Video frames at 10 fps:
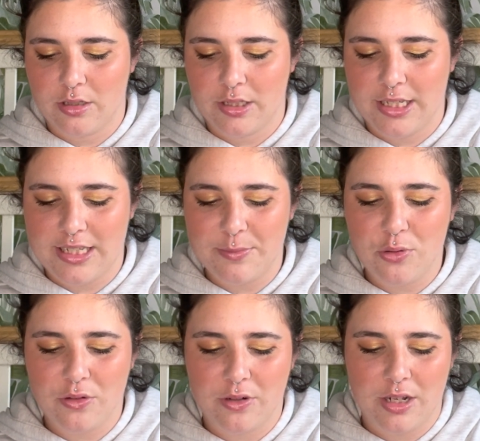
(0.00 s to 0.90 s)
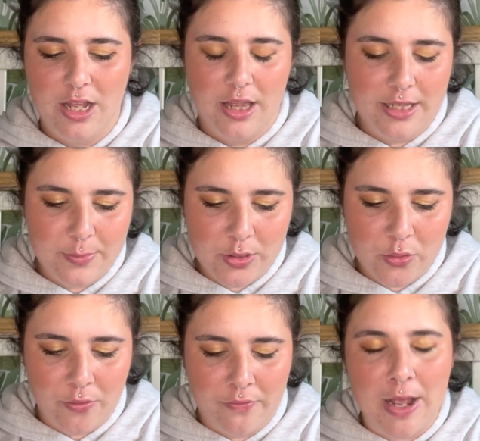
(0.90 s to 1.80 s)
This one's
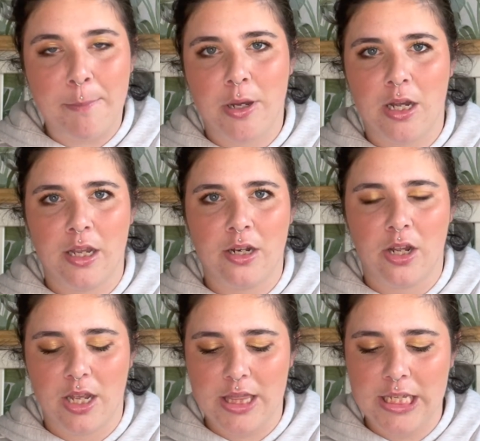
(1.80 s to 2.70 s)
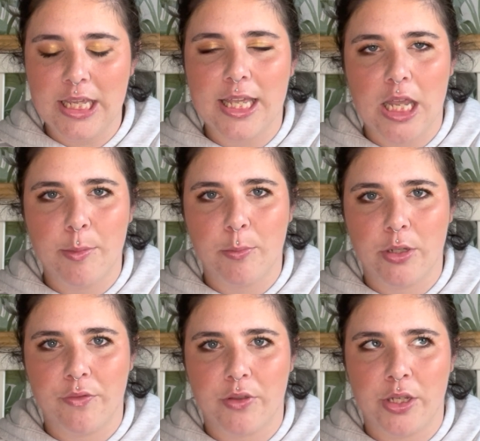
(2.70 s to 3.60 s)
called Vampire Night. I think it came in one
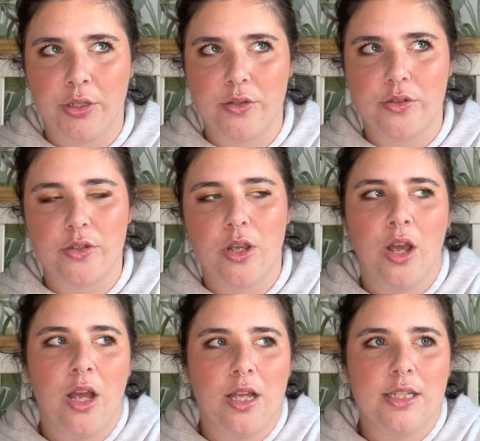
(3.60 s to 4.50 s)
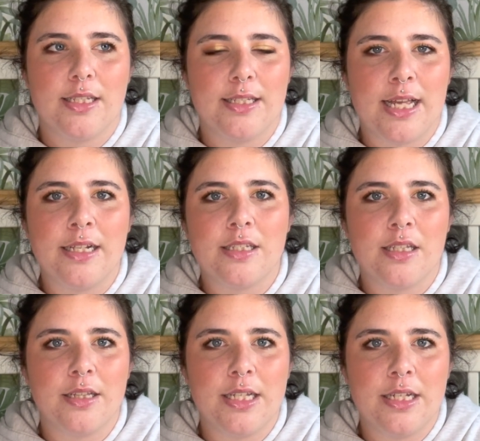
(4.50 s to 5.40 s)
of those sets
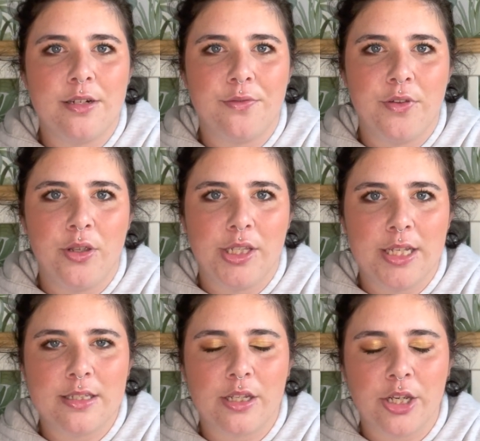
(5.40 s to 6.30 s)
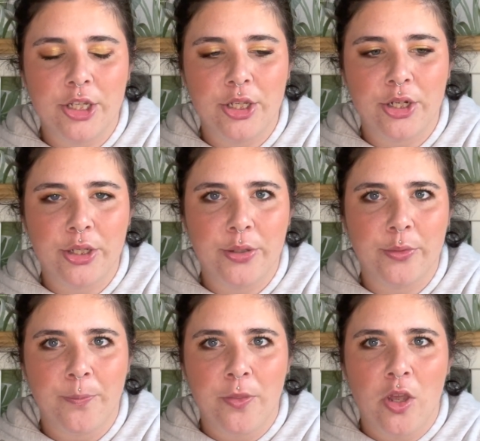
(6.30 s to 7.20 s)
that they did a few years ago. You know,
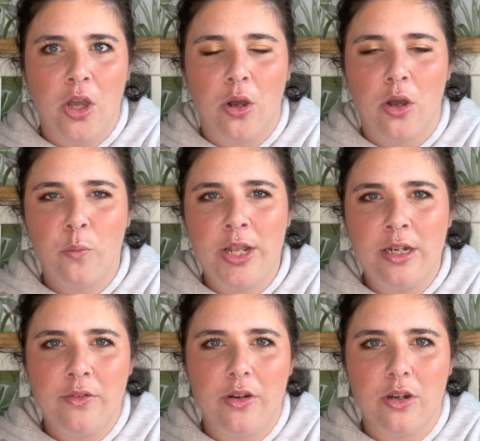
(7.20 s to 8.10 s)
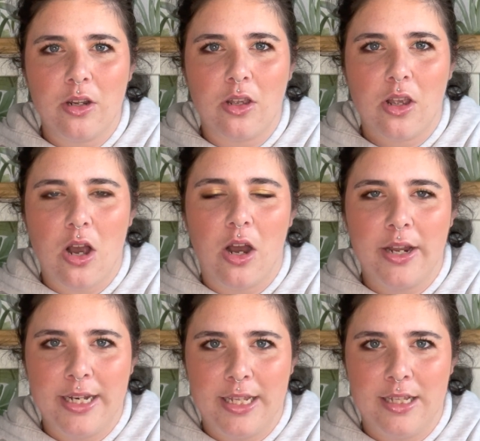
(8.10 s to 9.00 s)
when
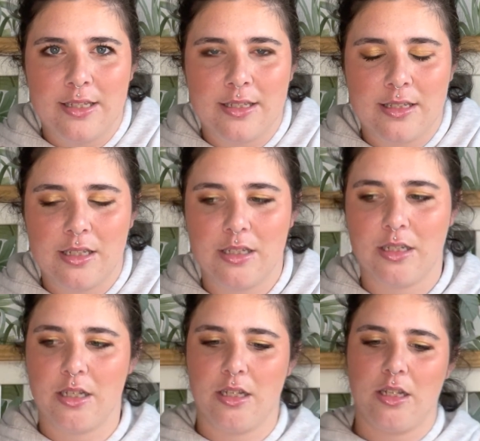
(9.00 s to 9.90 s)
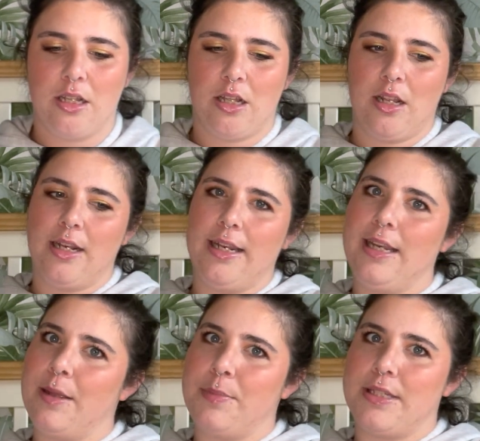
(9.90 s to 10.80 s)
Kylie's
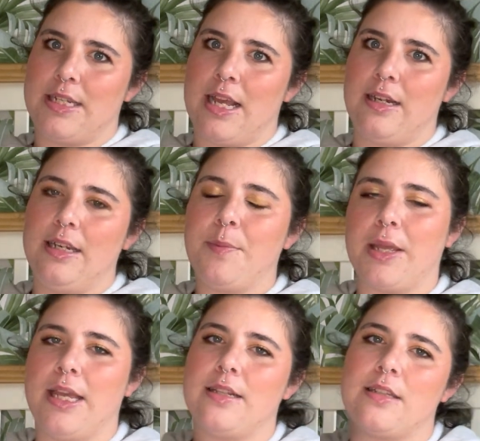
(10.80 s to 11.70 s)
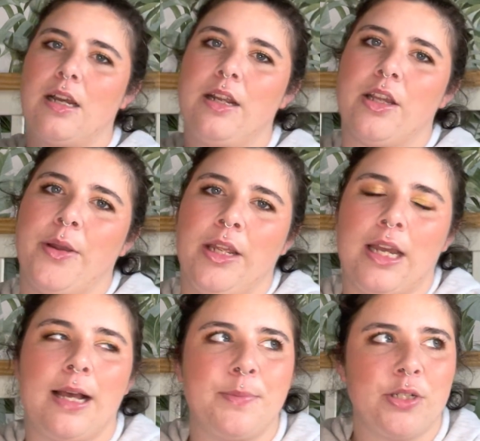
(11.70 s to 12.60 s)
lip kits started going
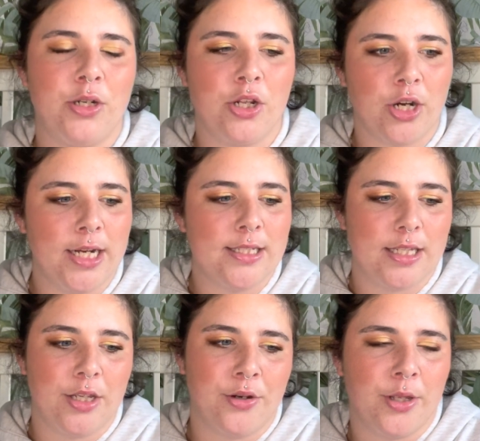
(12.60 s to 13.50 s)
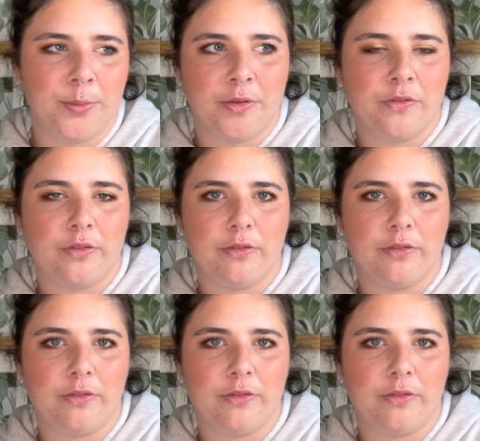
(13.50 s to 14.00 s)
absolutely crazy, you know, with,